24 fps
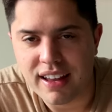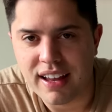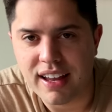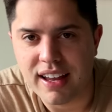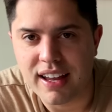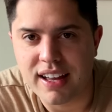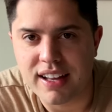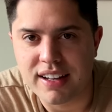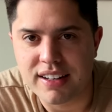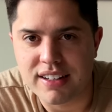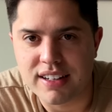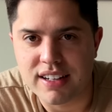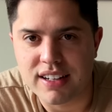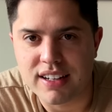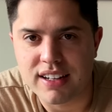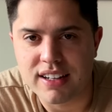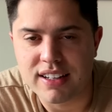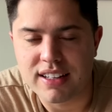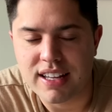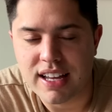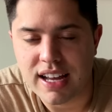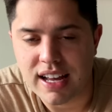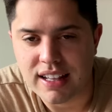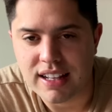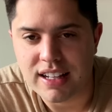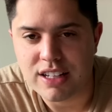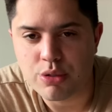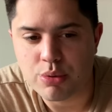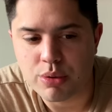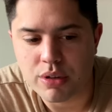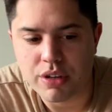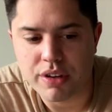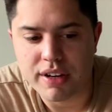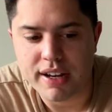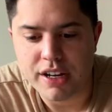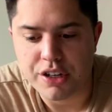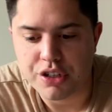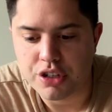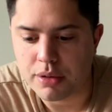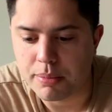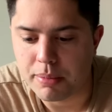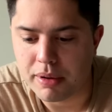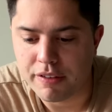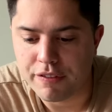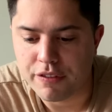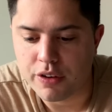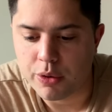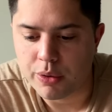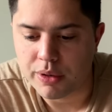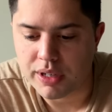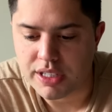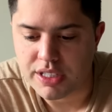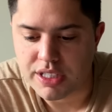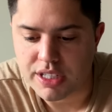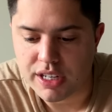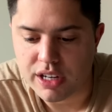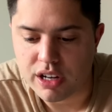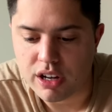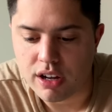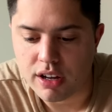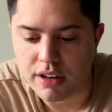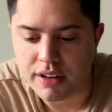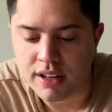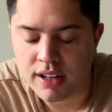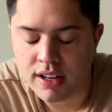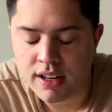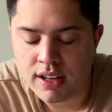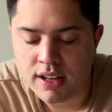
And uh, yeah, that's what you guys should be focusing on.